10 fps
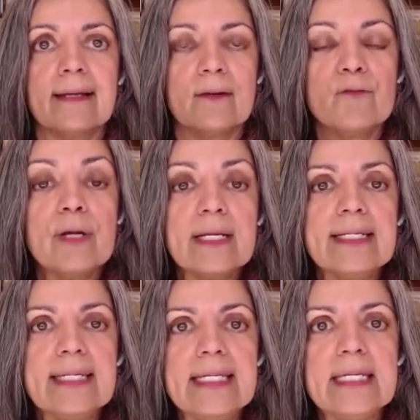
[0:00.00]
real
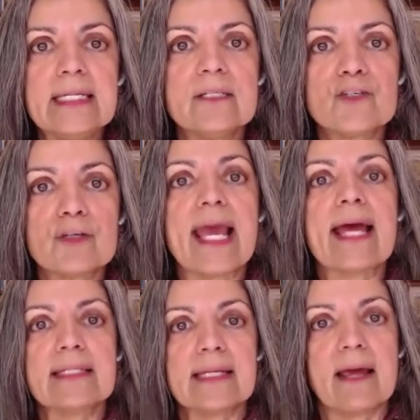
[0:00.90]
need to
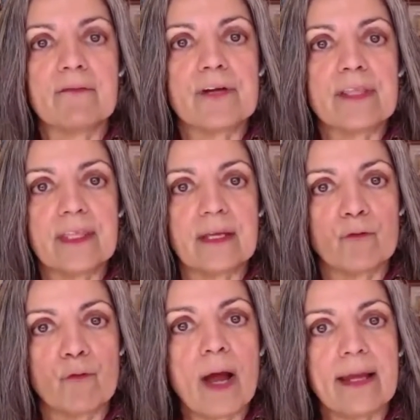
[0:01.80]
get
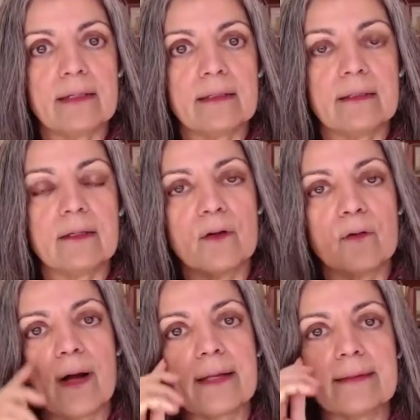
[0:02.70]
everything right.
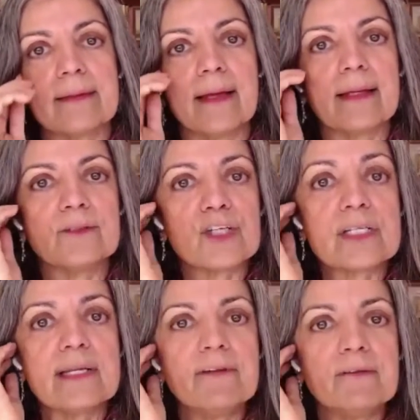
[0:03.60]
I just
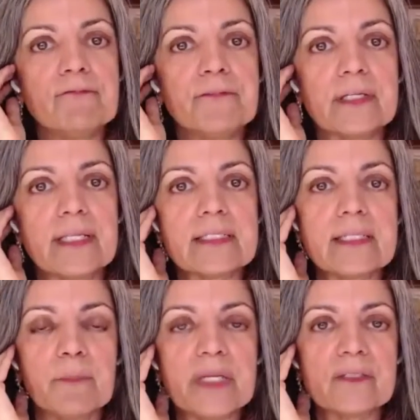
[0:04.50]
live in fear that
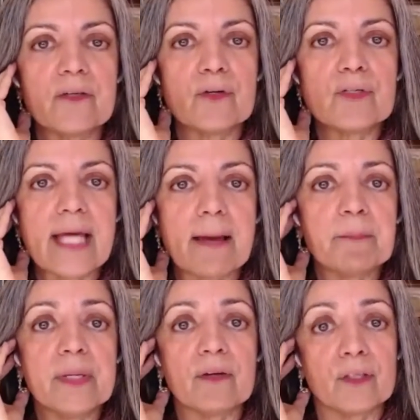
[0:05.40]
somebody's going to tap
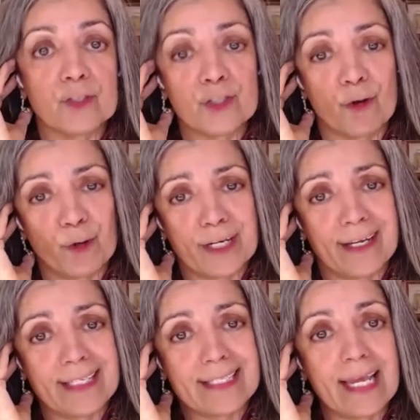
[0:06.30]
me on the shoulder
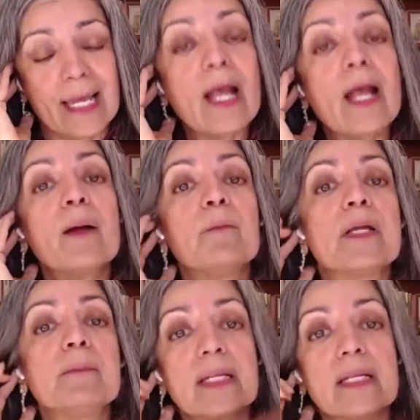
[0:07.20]
and say,
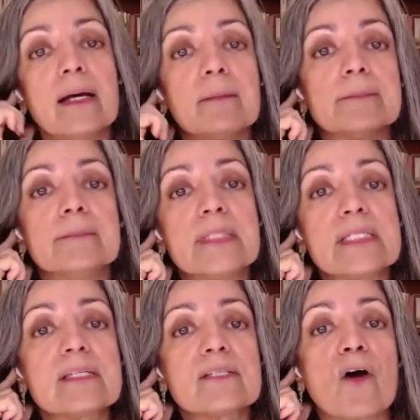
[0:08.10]
but madame,
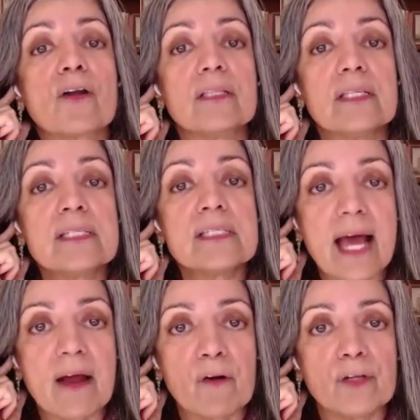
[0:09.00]
this is not in this
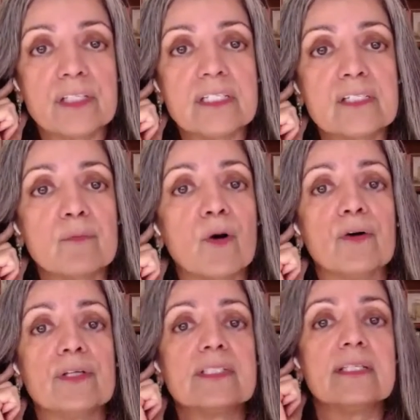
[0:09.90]

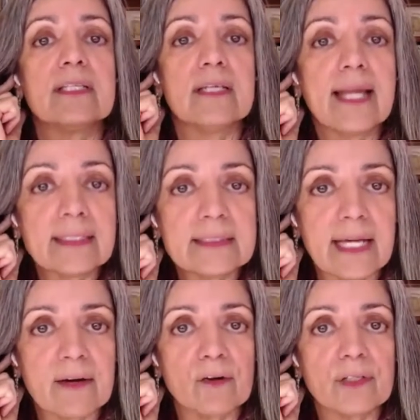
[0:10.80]
arrondissement, it's in the next
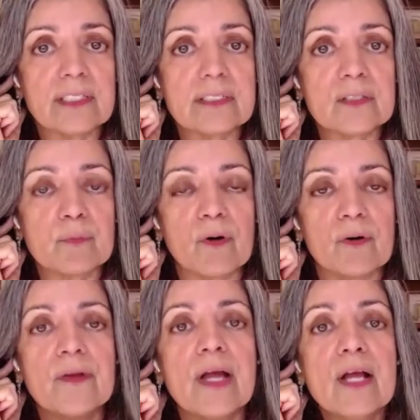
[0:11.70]

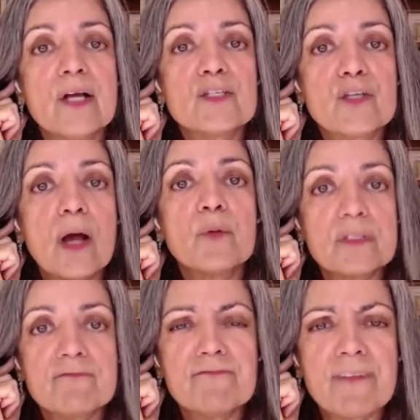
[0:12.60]
arrondissement. So I
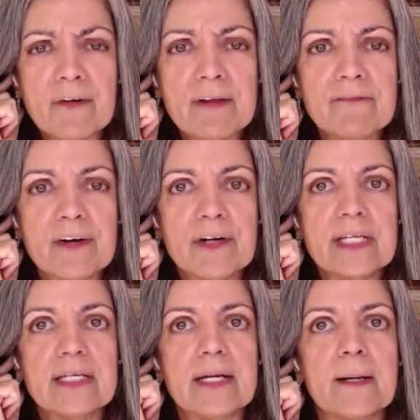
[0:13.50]
was very, very